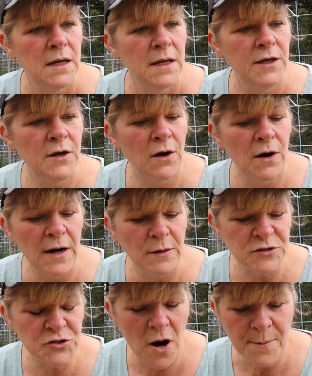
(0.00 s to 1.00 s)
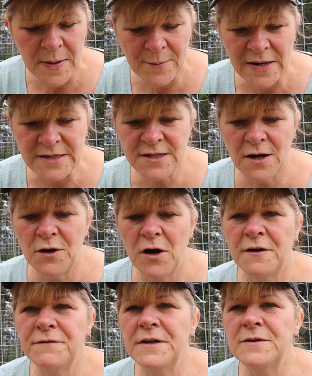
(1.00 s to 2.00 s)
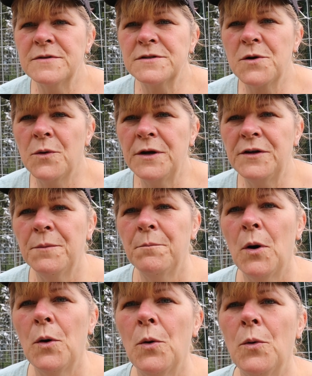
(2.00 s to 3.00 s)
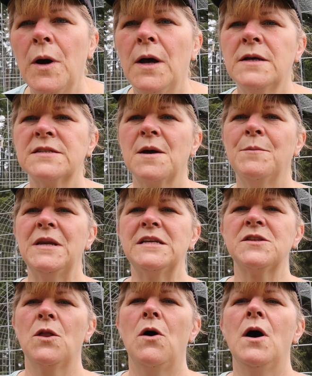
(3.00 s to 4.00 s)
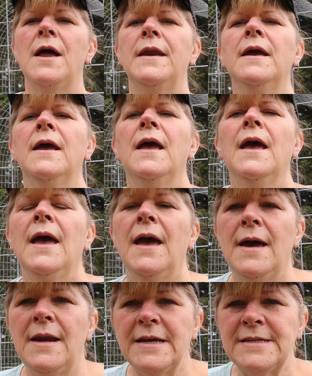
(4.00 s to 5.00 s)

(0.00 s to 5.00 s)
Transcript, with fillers: yard. I was dropping my son off. He was going to mow somebody's lawn and I